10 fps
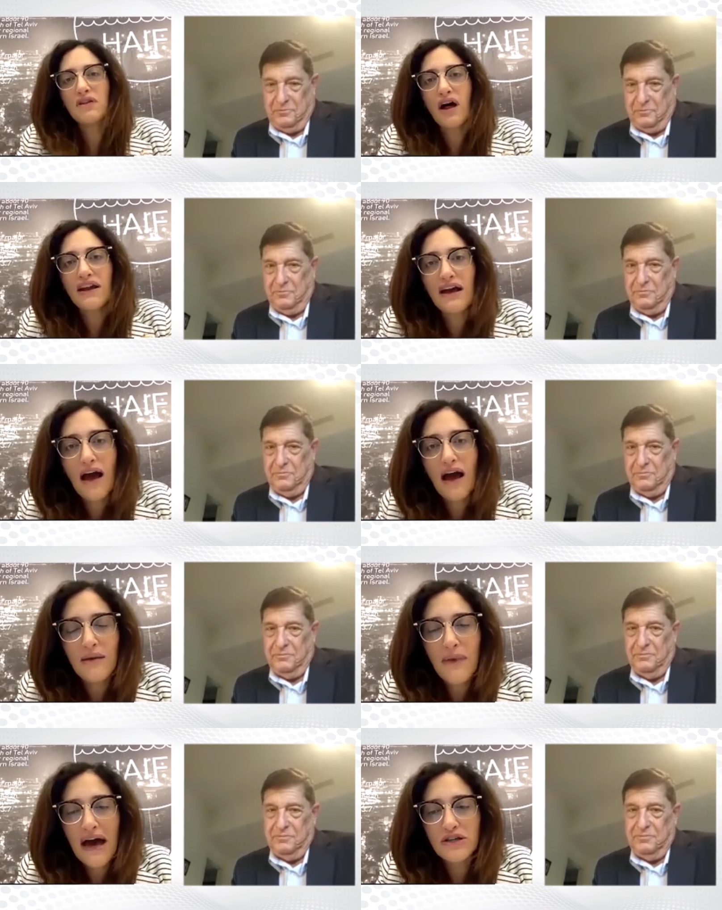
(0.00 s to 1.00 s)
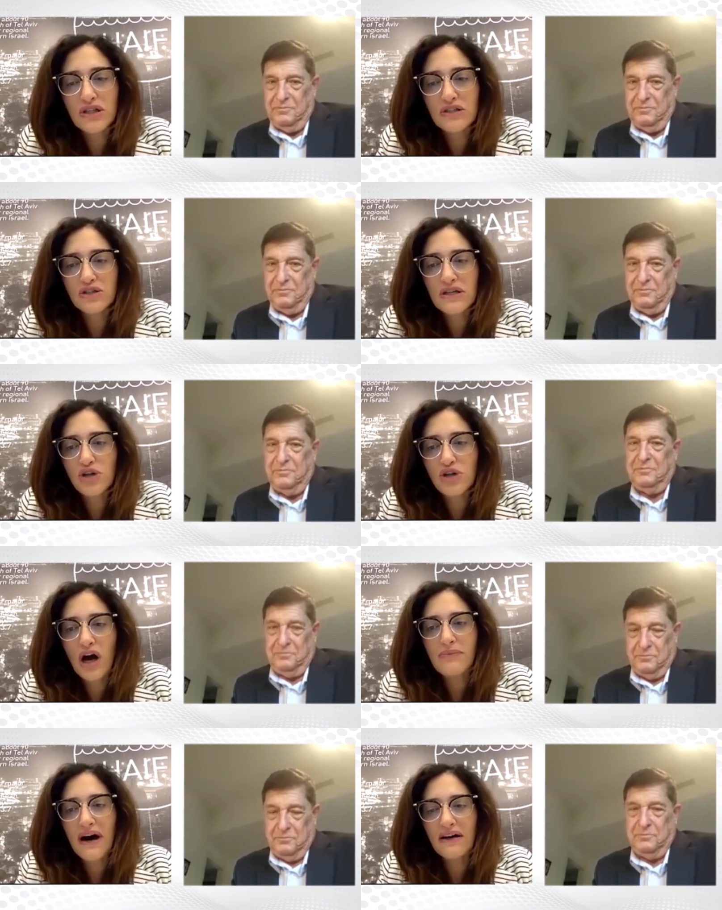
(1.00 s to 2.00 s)
Speaker 1: lot, I, I imagine, and, and
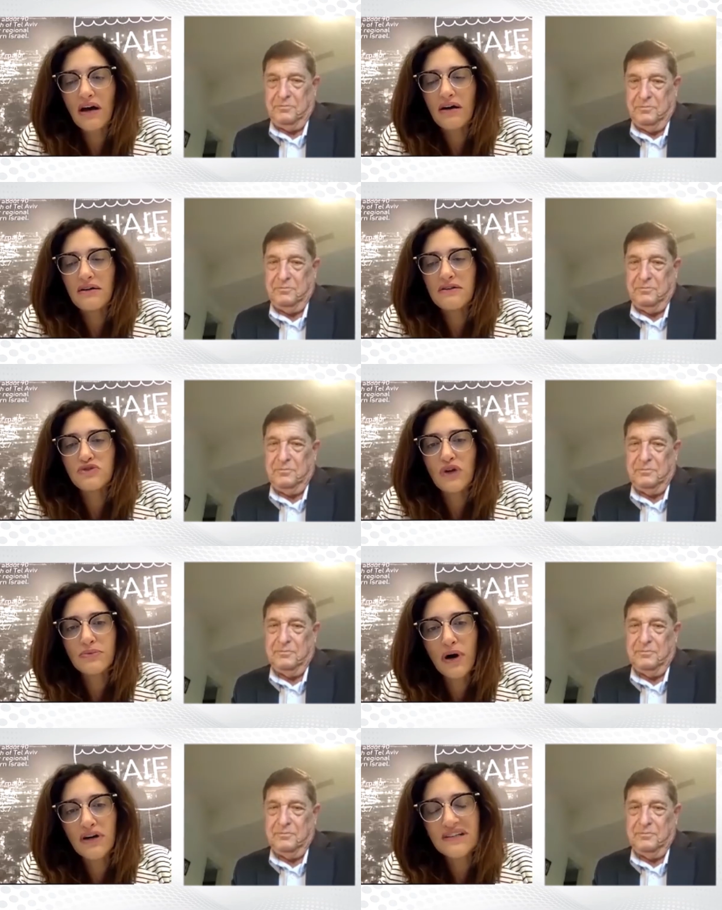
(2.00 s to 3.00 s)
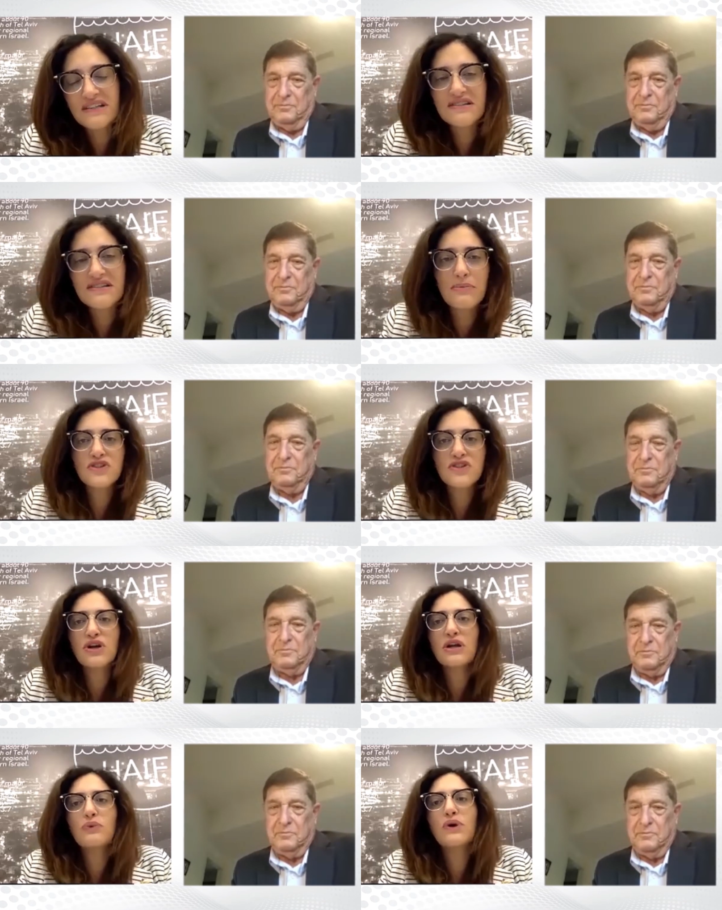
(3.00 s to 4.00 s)
talk about uh, Israeli politics and
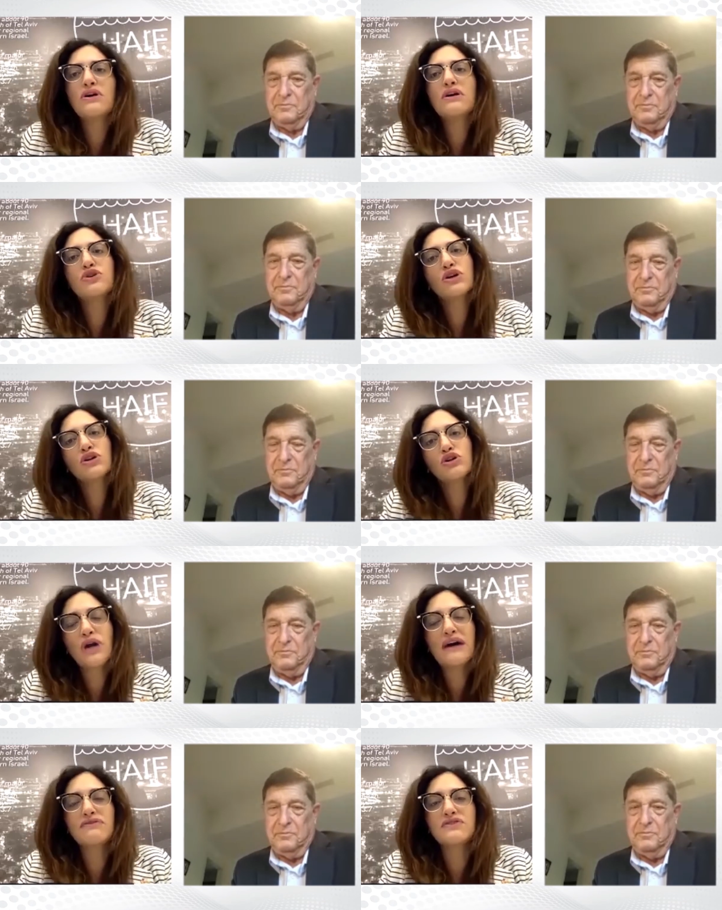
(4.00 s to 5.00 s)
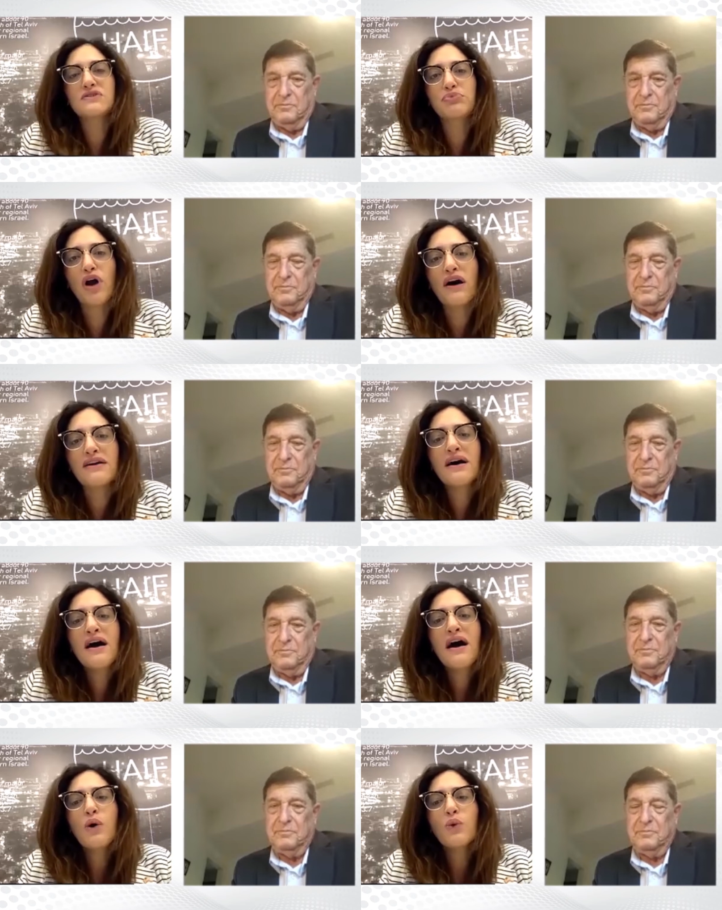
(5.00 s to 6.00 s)
cybersecurity. When, during your travels abroad,
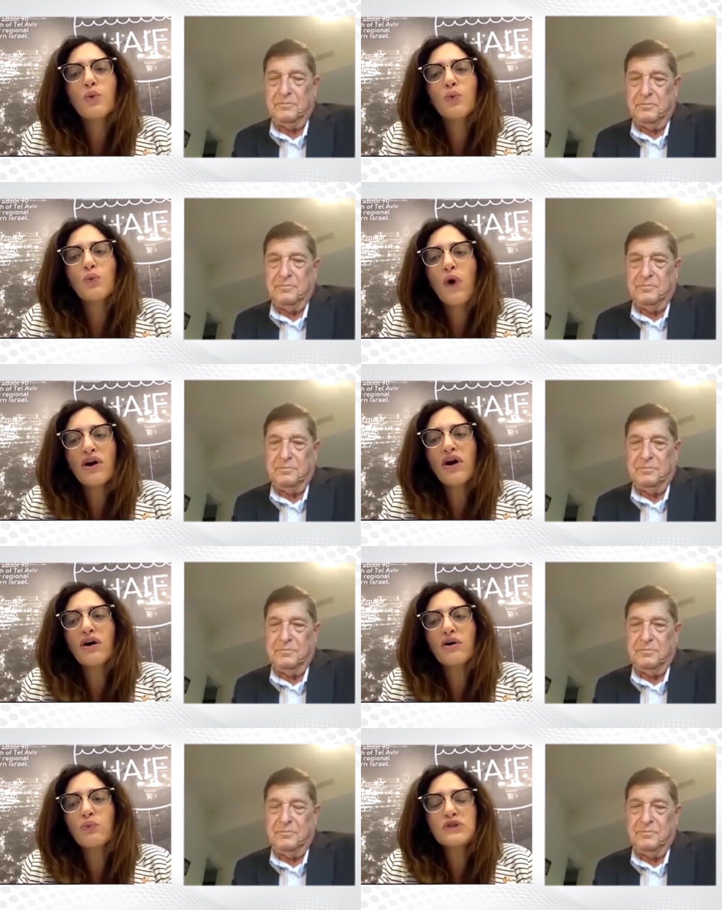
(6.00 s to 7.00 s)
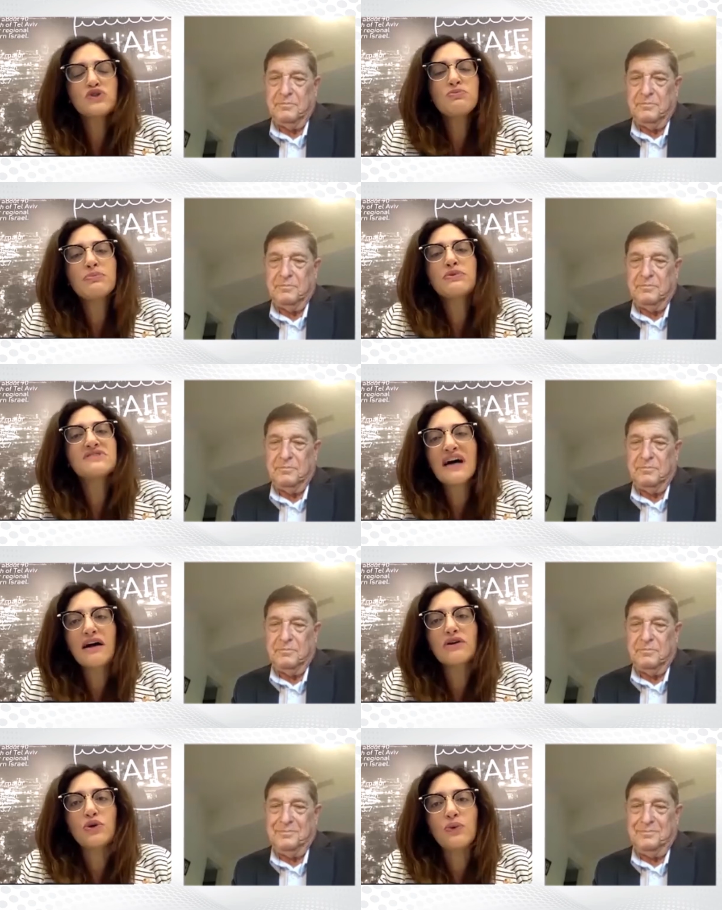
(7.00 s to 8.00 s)
what, are, what do people
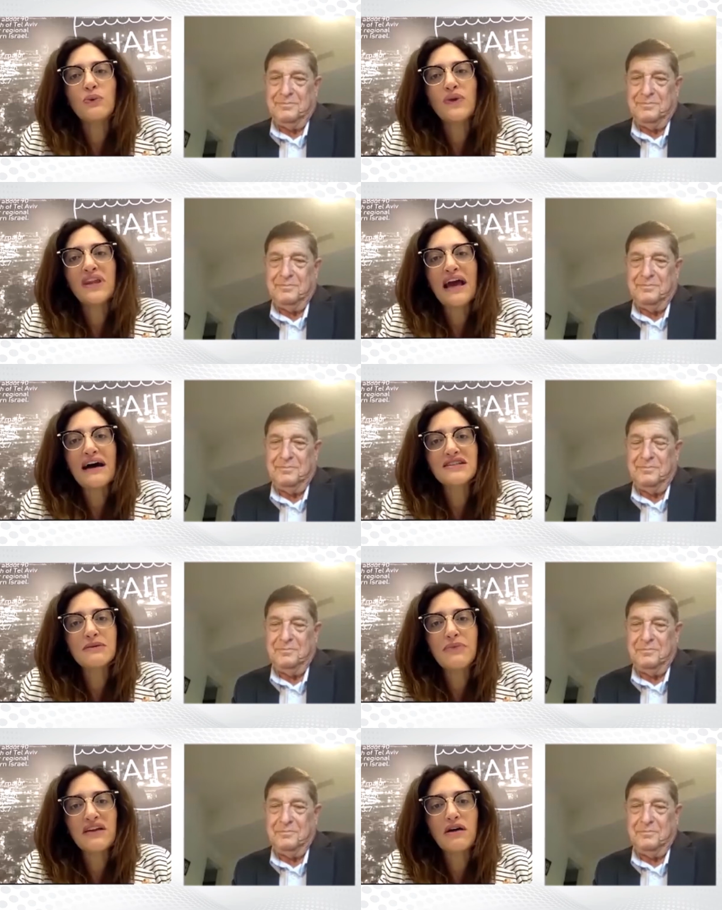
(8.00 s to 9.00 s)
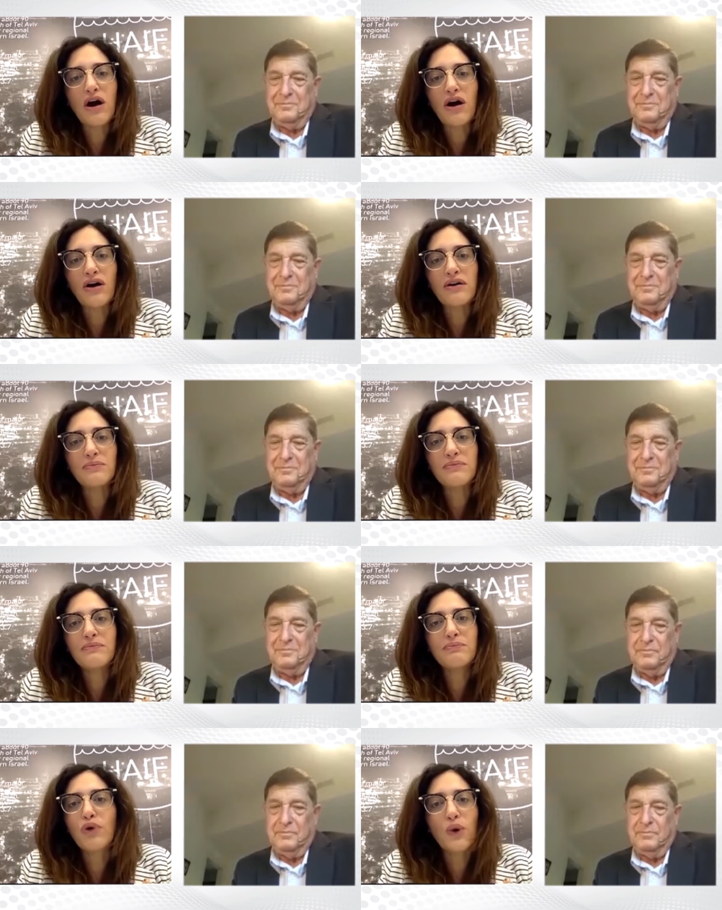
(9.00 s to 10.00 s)
tell you when they ask about our
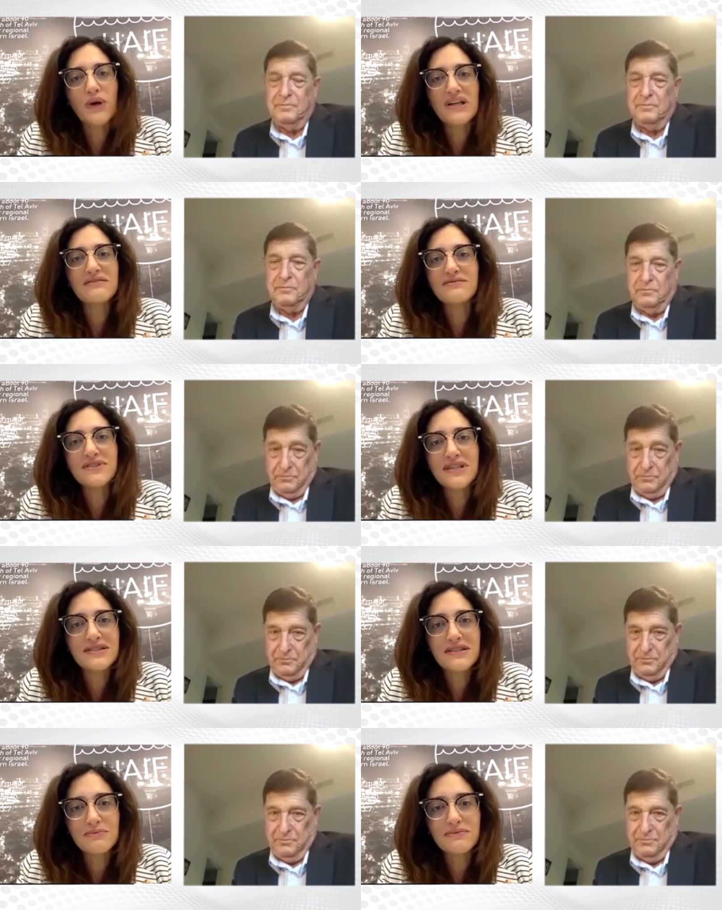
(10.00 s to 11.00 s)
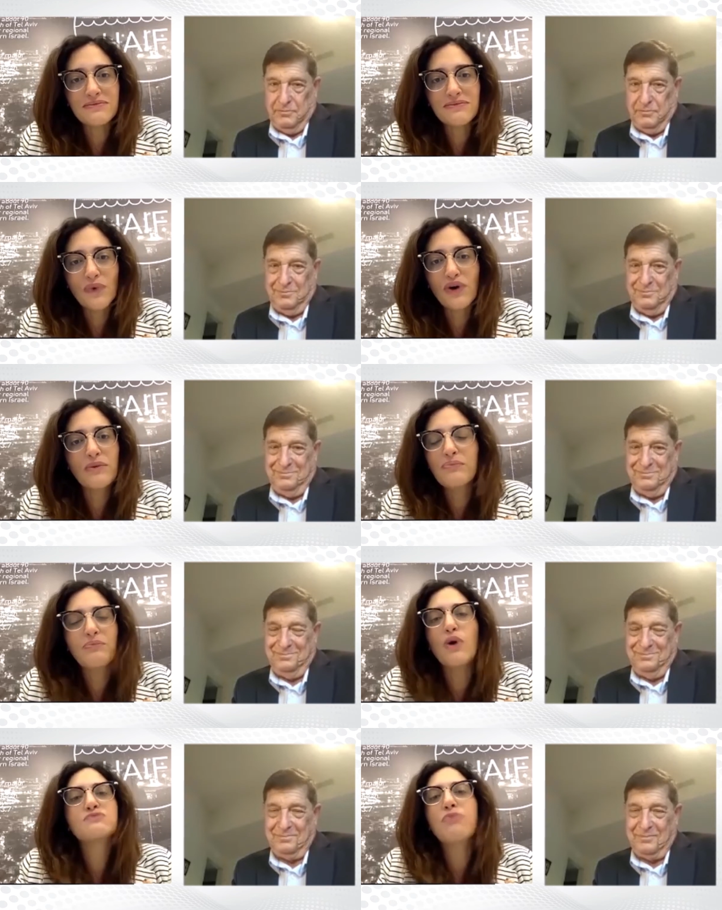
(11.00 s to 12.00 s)
broken system? What are the
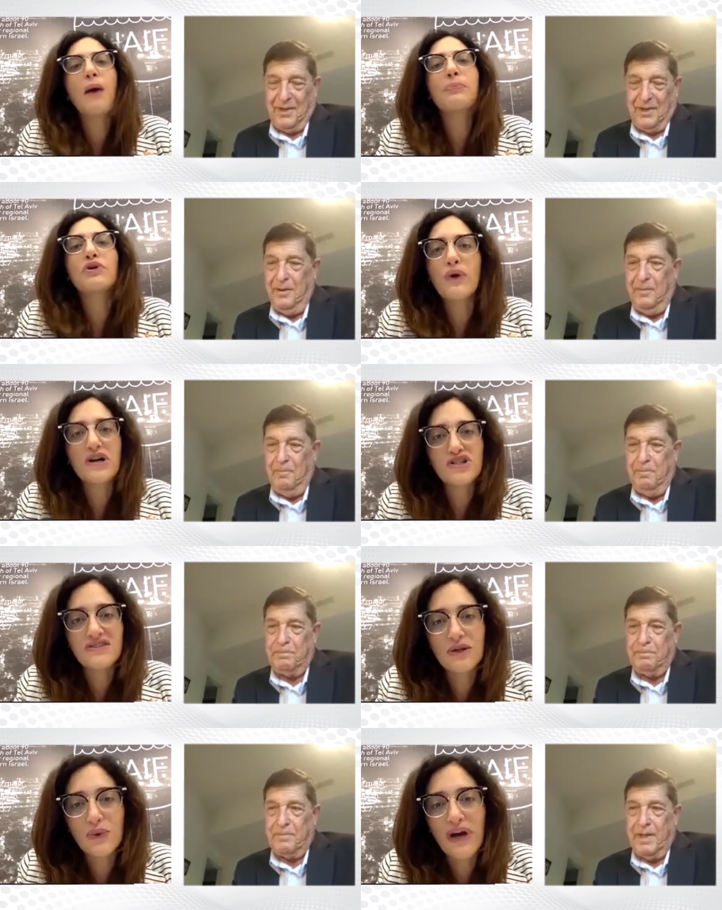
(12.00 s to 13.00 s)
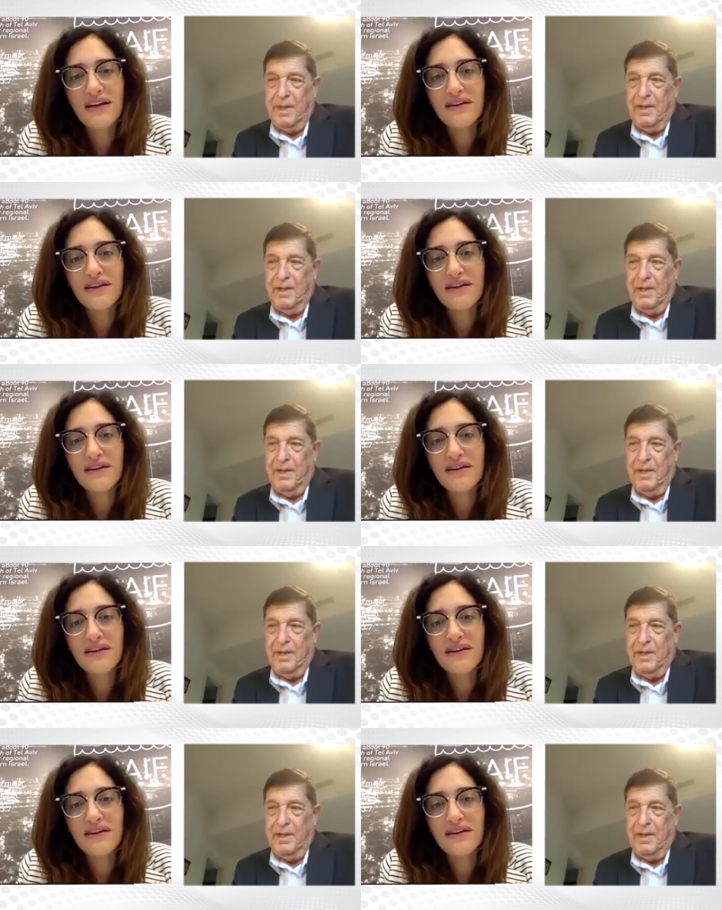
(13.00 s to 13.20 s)
most popular questions that you get?